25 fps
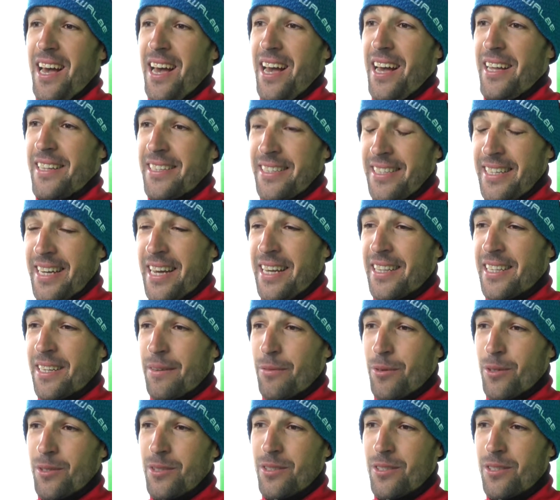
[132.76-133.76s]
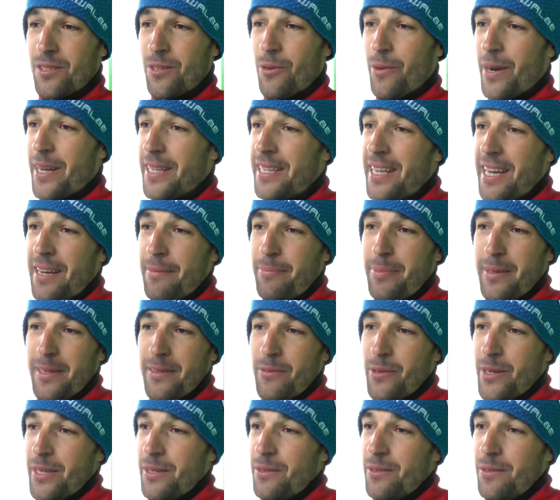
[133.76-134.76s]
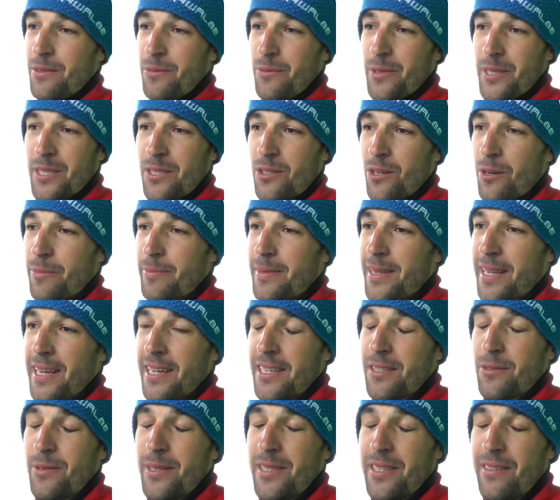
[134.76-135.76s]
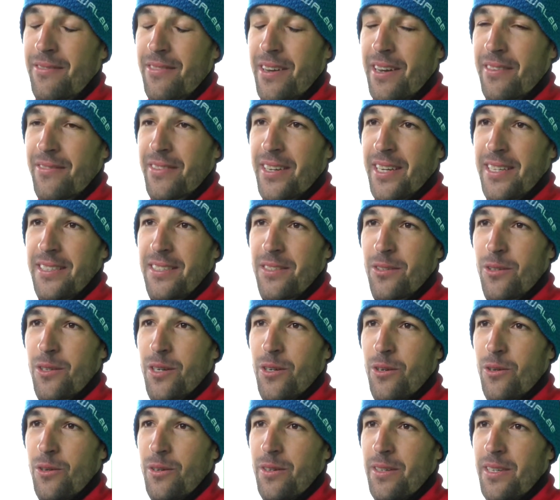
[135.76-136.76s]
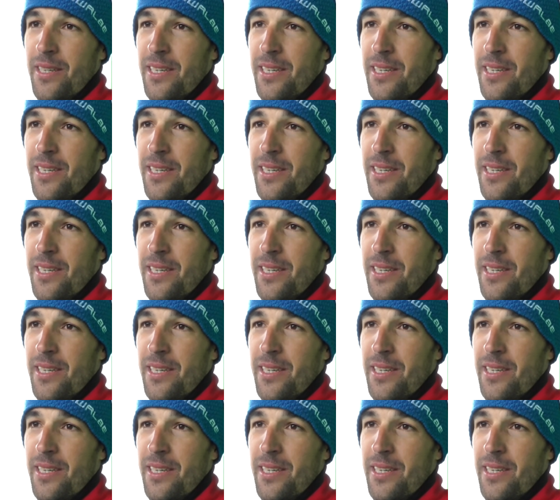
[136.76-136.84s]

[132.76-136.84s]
And in the end I was quite happy when we stopped like twenty-five Ks to go,